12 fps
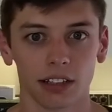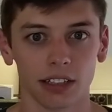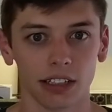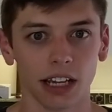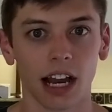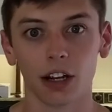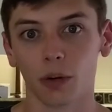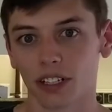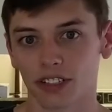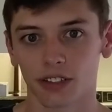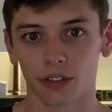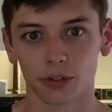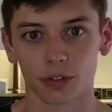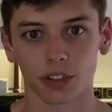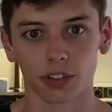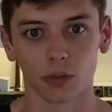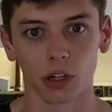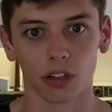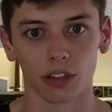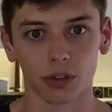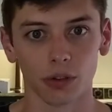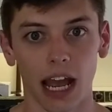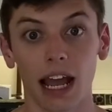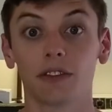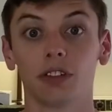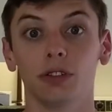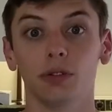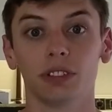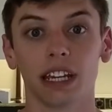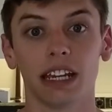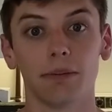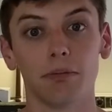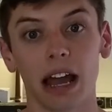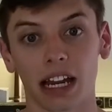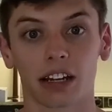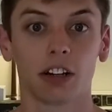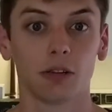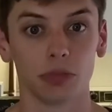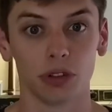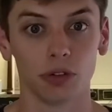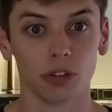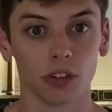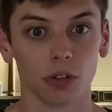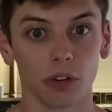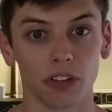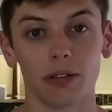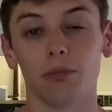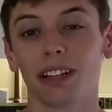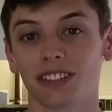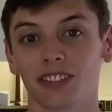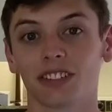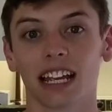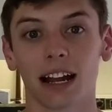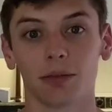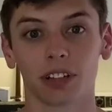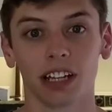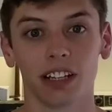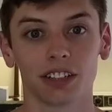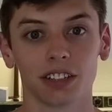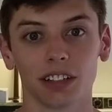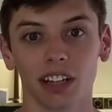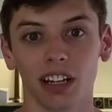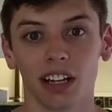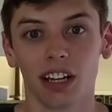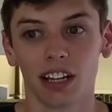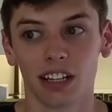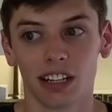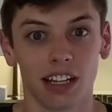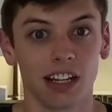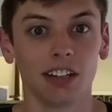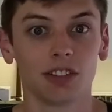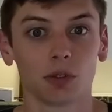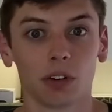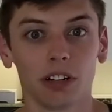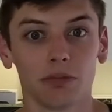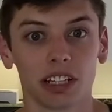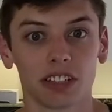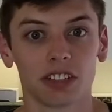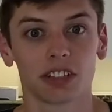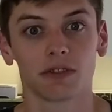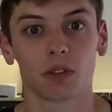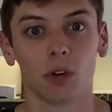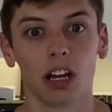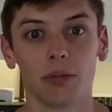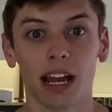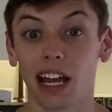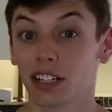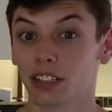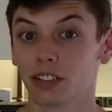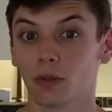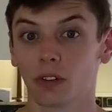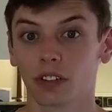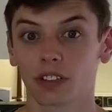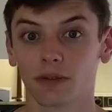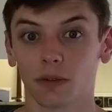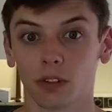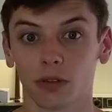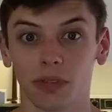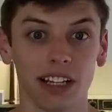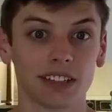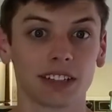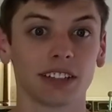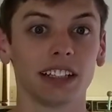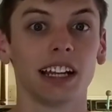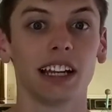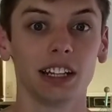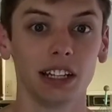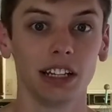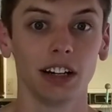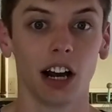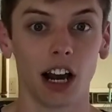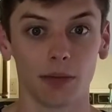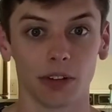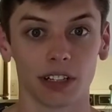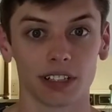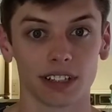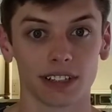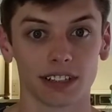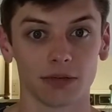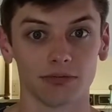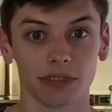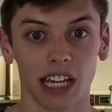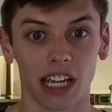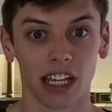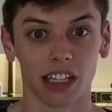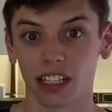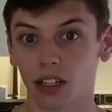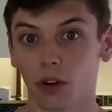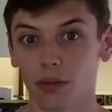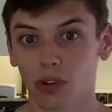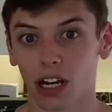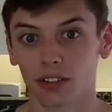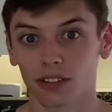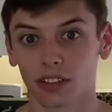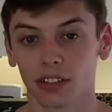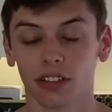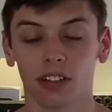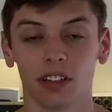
the iOS solution where you have to use a Mac computer with the Messages application, Android Messages for Web actually works for basically any operating system and any web browser.